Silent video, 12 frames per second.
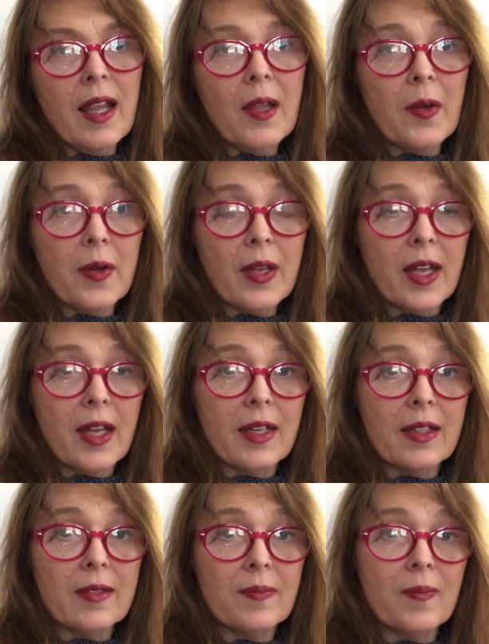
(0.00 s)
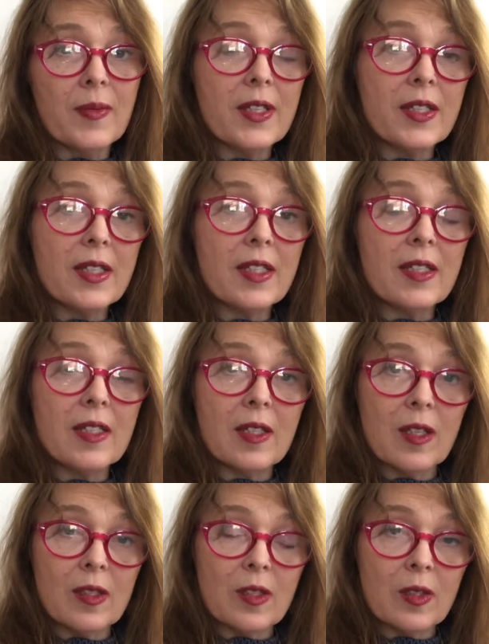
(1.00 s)
Hello again. This is
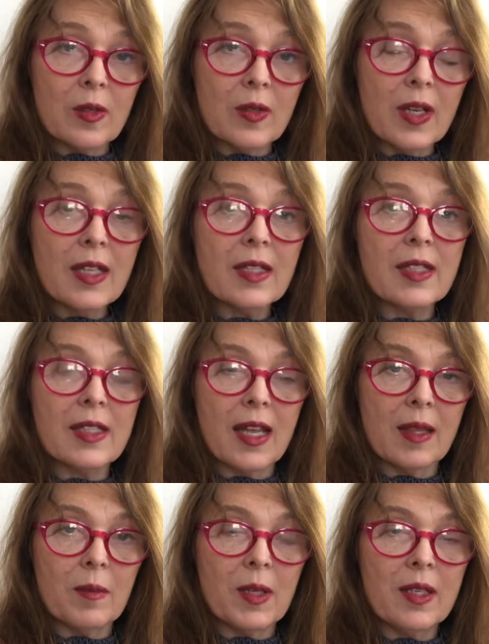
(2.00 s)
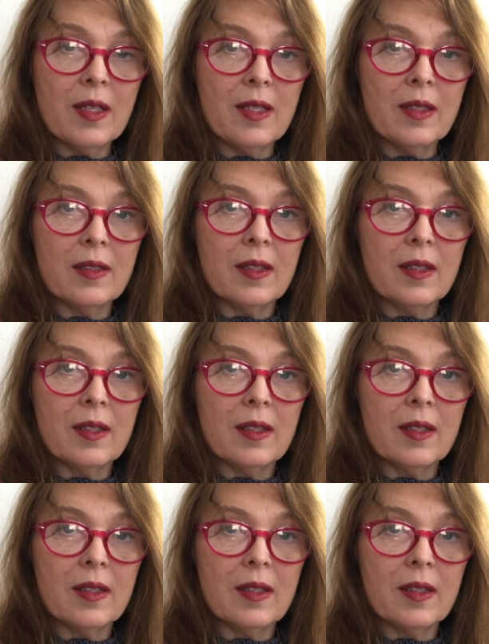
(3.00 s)
Suna Senman